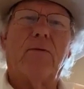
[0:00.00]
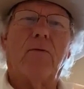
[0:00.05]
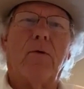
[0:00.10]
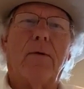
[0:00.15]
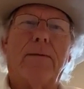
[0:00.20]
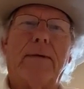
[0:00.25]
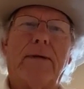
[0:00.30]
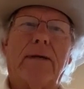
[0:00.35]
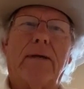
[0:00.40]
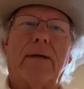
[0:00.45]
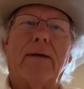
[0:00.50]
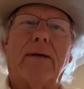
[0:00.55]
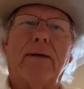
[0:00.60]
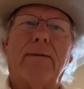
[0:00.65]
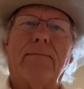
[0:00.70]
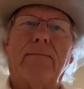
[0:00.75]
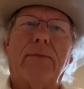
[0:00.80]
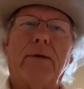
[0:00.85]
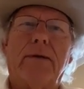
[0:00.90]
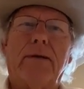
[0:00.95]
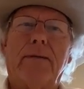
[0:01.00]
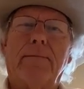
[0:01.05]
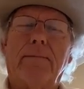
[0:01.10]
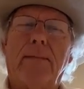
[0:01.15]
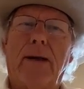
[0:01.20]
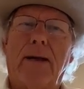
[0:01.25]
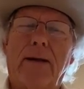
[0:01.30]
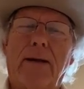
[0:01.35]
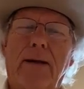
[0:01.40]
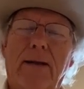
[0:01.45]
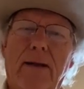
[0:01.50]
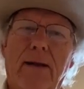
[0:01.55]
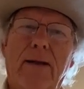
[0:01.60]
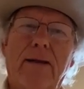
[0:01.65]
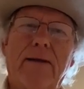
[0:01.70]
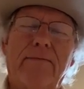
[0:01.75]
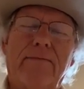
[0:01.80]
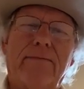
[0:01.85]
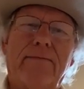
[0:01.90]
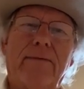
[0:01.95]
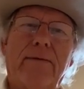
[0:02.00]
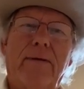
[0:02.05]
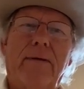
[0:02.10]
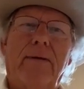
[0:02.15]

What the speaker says: woman God put in my life.